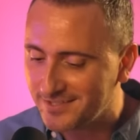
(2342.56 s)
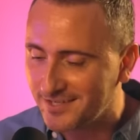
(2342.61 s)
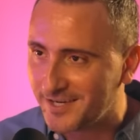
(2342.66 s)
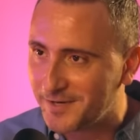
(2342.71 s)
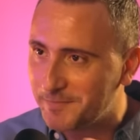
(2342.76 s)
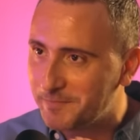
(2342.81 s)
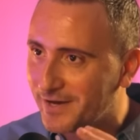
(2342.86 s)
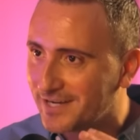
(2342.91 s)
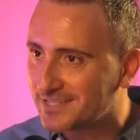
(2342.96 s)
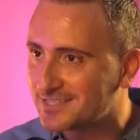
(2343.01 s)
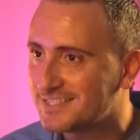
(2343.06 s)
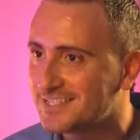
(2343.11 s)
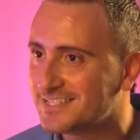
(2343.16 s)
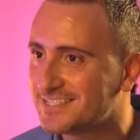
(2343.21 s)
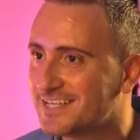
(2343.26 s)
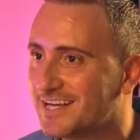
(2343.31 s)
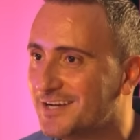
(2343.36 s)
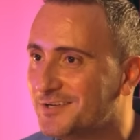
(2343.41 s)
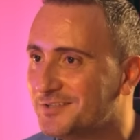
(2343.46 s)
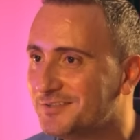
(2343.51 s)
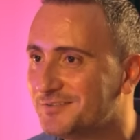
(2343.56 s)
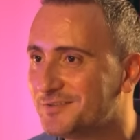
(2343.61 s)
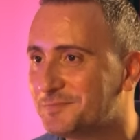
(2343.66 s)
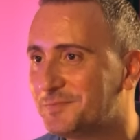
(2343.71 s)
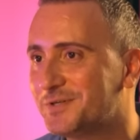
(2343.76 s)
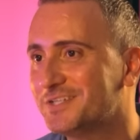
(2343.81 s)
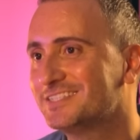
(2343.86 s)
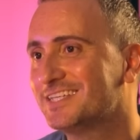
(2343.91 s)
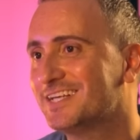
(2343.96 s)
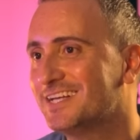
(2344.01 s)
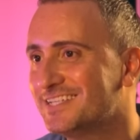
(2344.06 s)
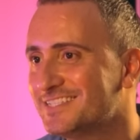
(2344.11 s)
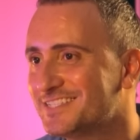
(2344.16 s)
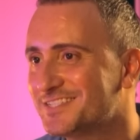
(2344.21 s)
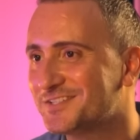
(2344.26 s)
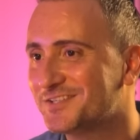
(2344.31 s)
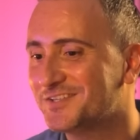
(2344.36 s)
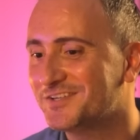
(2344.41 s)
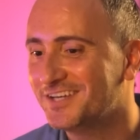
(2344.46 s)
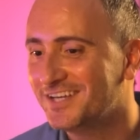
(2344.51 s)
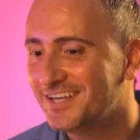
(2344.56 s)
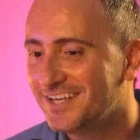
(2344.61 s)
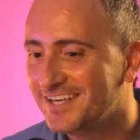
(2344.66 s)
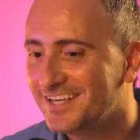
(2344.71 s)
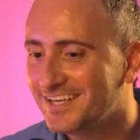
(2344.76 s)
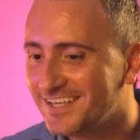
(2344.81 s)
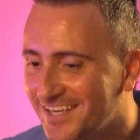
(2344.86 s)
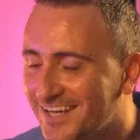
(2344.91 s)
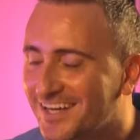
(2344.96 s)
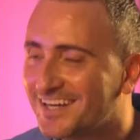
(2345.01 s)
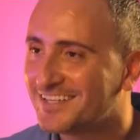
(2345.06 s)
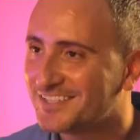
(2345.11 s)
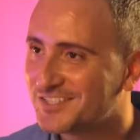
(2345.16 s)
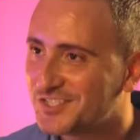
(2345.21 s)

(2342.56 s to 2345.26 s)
impacts the sound of the podcast. So yeah,